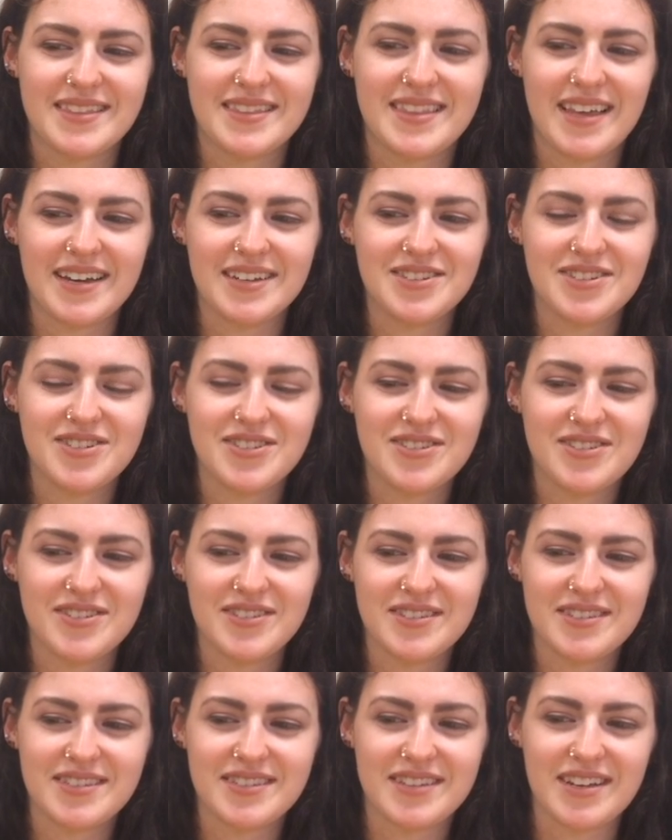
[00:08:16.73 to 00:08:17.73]
that's
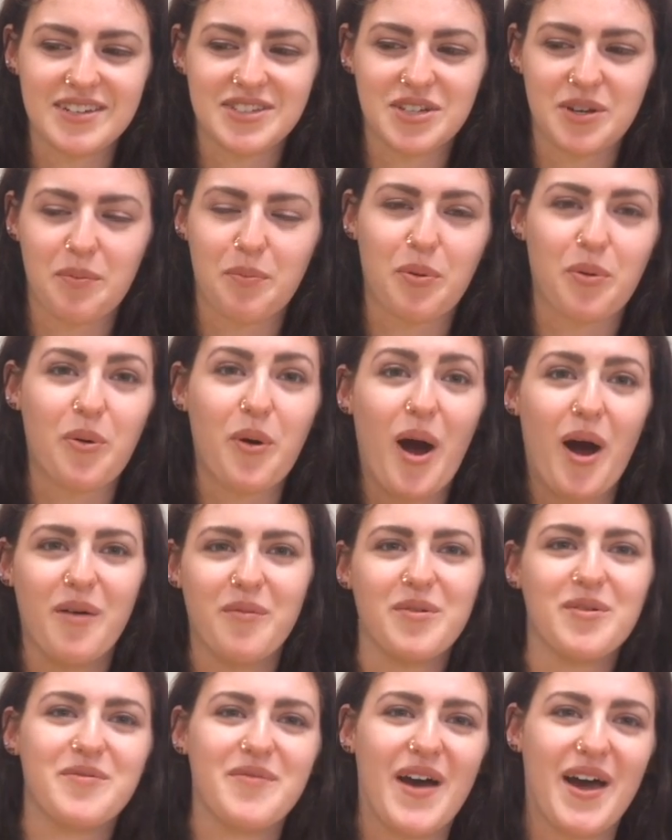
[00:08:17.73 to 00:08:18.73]
just such a
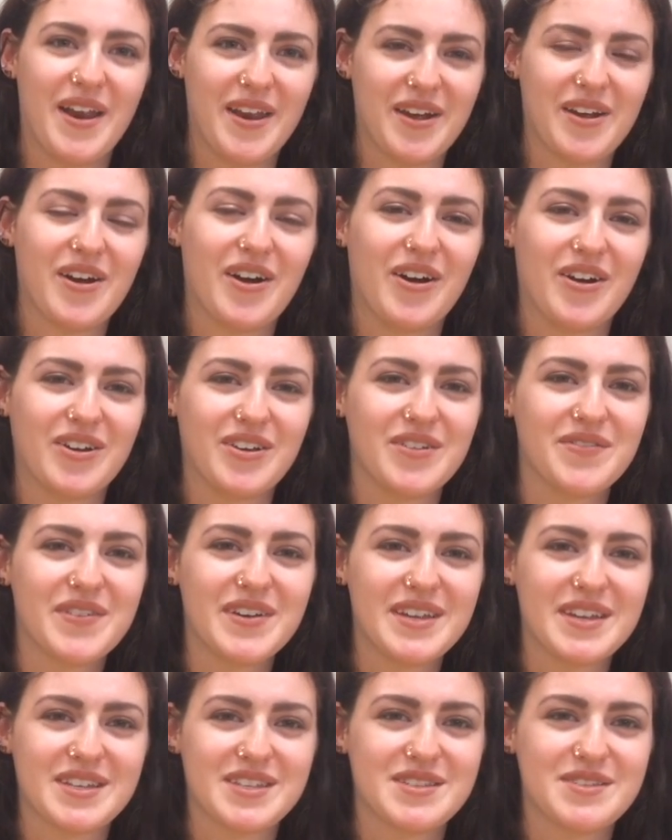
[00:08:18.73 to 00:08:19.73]
problematic
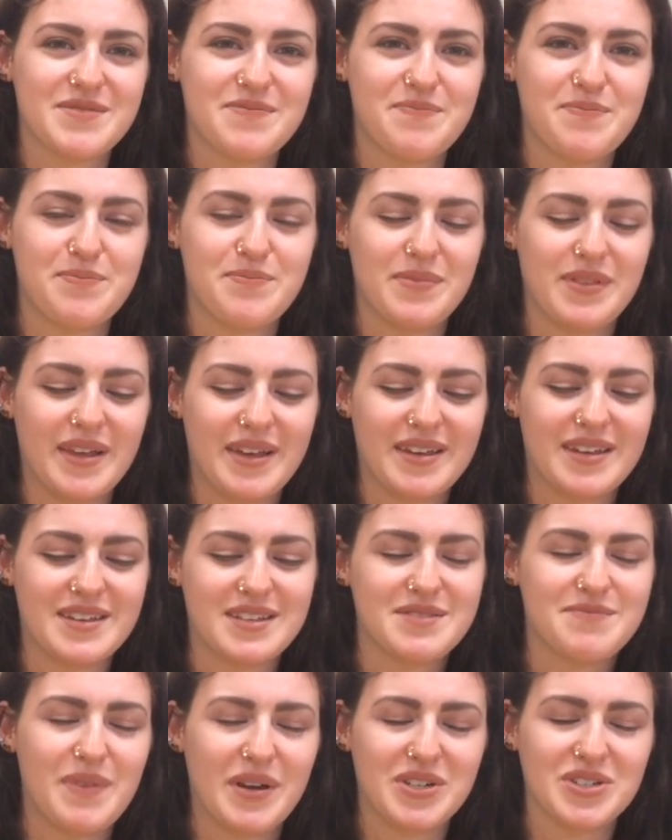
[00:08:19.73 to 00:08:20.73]
argument, like
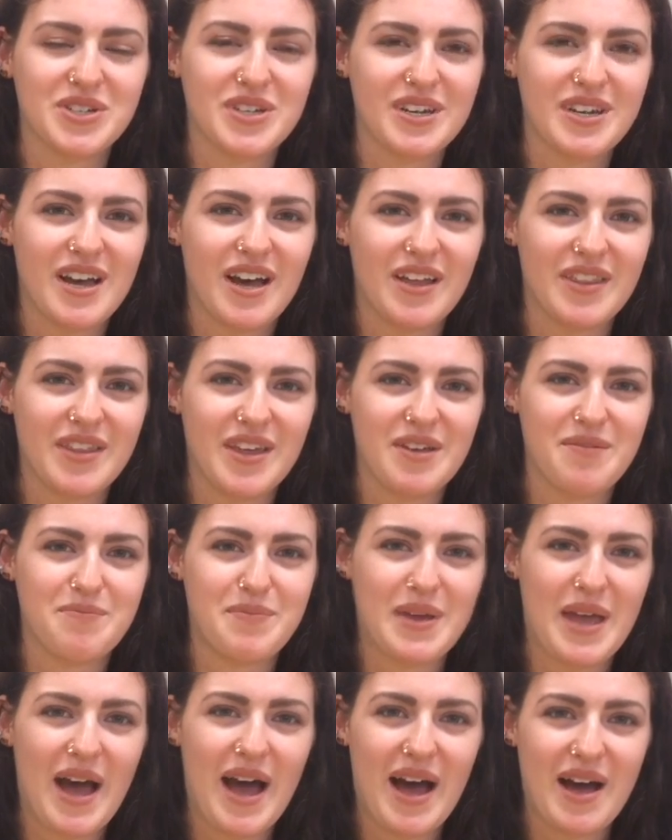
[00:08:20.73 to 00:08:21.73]
especially on like
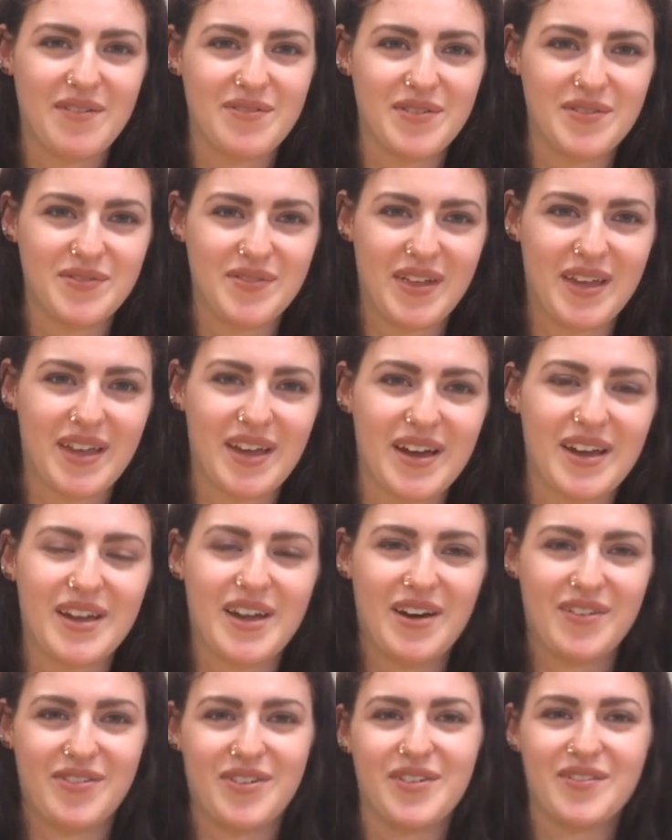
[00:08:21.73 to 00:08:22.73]
behalf of like a
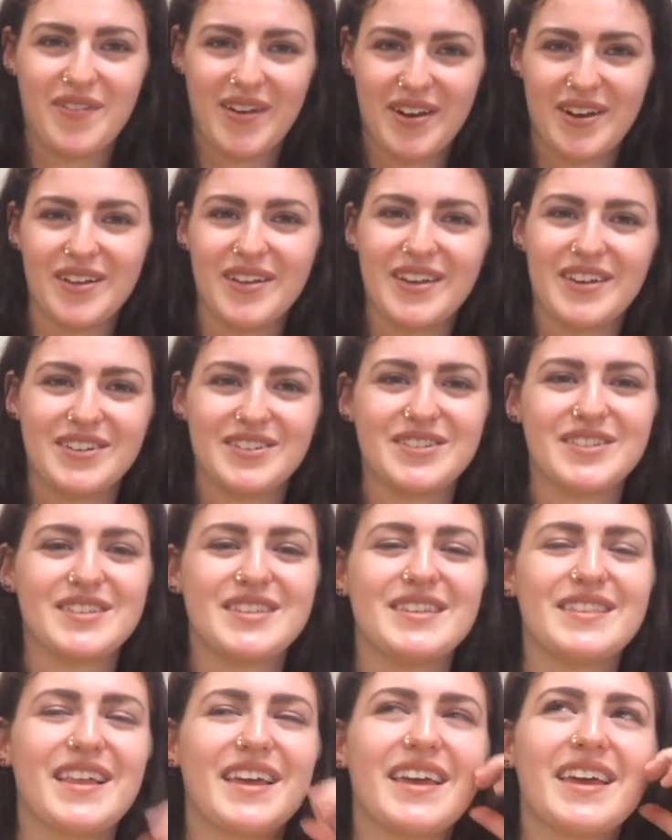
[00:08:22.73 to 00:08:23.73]
governmental agency.
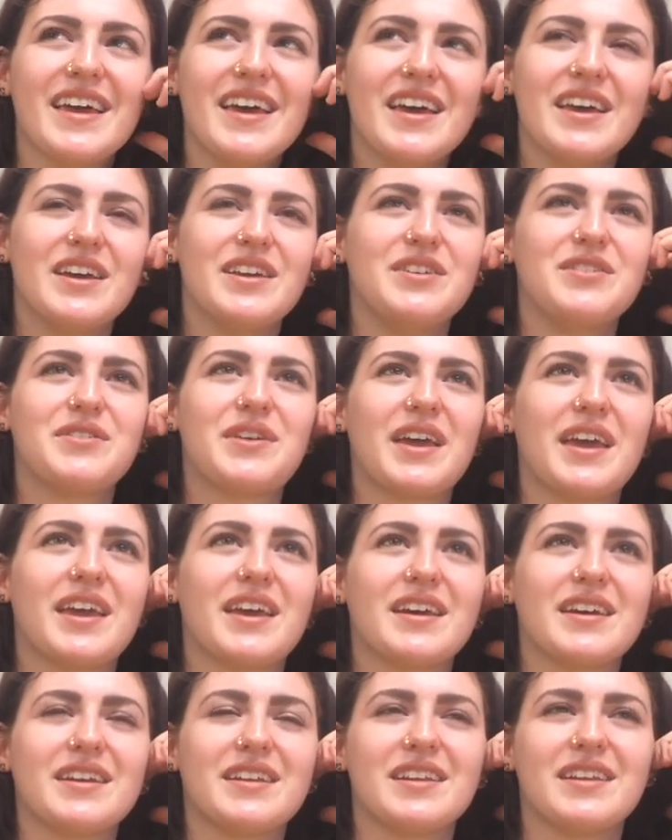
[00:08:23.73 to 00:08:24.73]
Like you
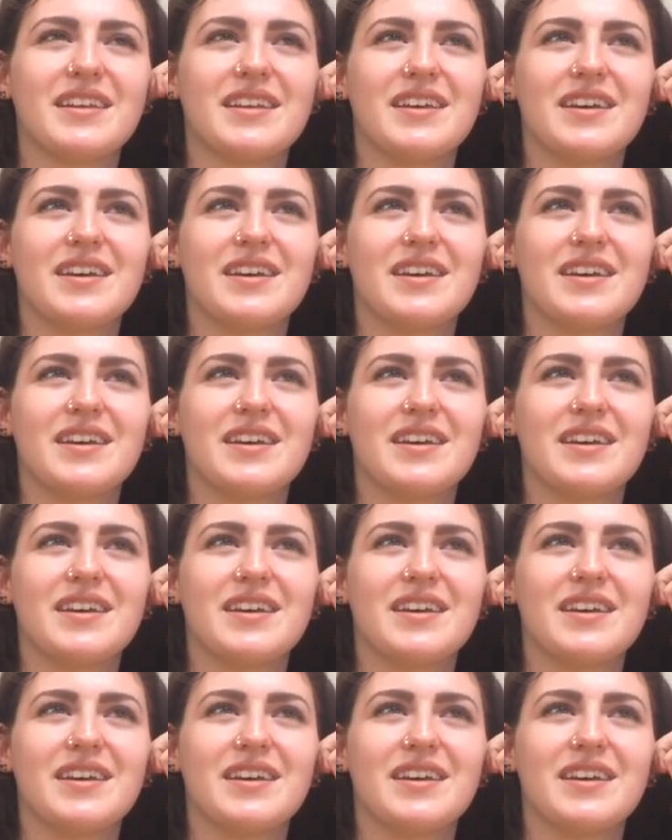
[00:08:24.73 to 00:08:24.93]
can't